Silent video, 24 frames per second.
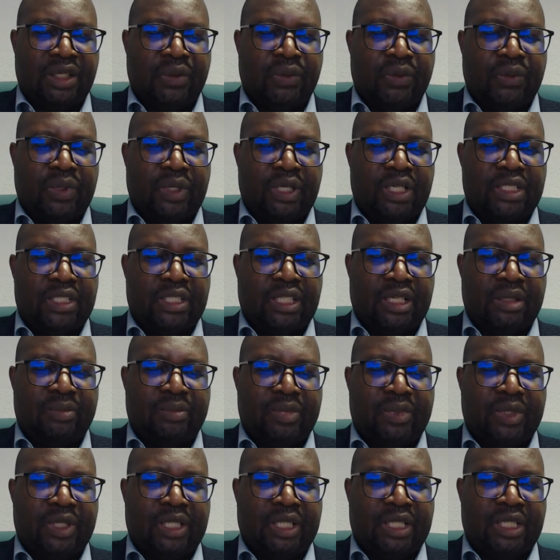whilst the
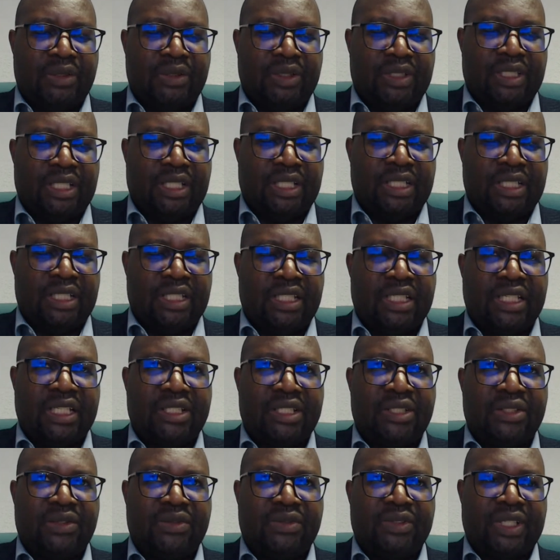applicant was under the
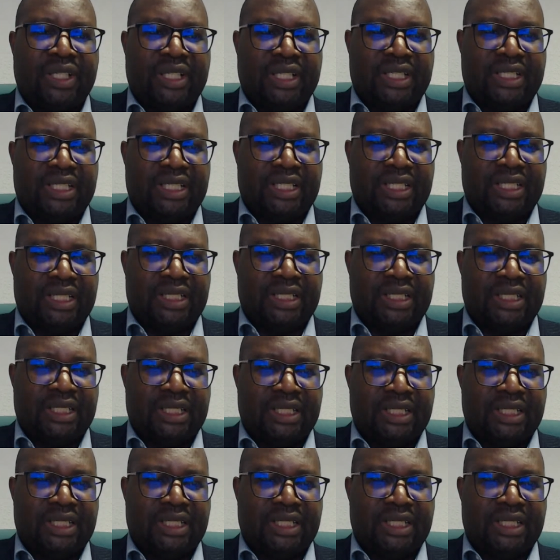age of 18.